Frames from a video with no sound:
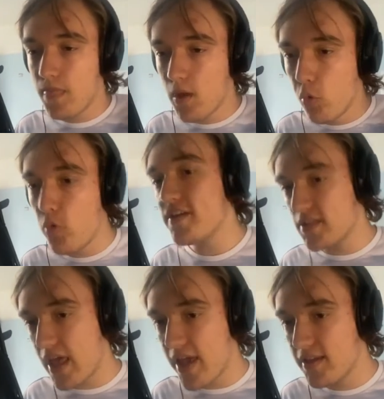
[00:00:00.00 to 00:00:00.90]
All these
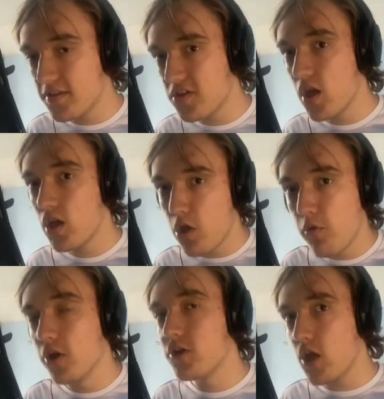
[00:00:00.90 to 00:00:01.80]
things you
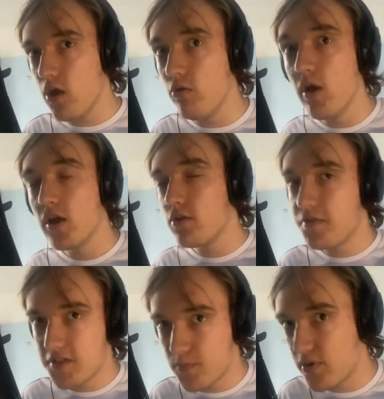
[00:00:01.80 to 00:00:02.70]
could do. If
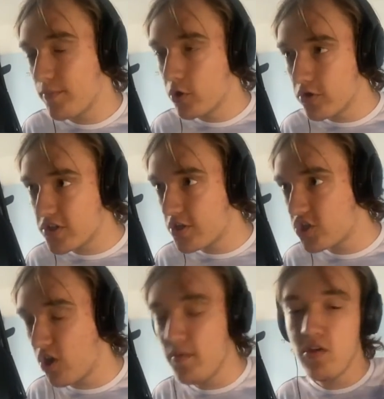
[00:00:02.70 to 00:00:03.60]
the Supreme Court's going to
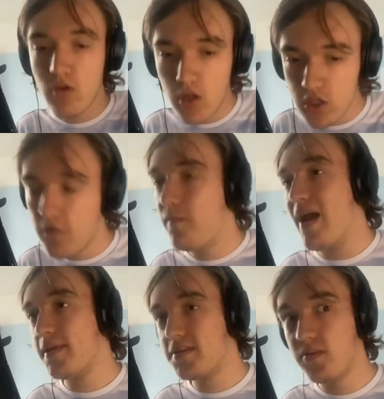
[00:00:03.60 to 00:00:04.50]
stop you, you've
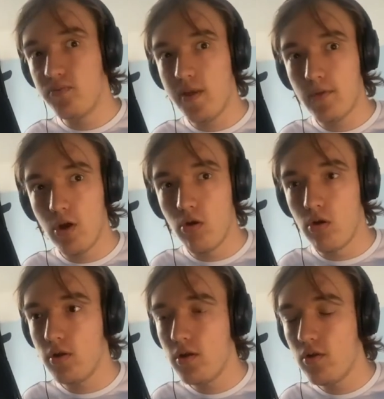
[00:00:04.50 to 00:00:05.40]
packed the Supreme Court,
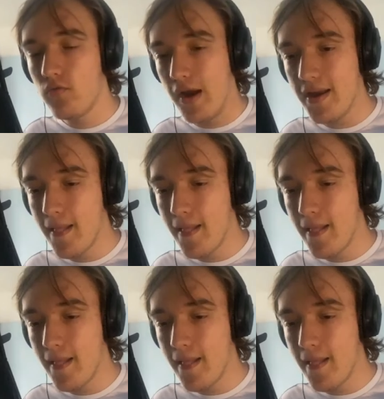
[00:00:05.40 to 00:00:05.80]
right?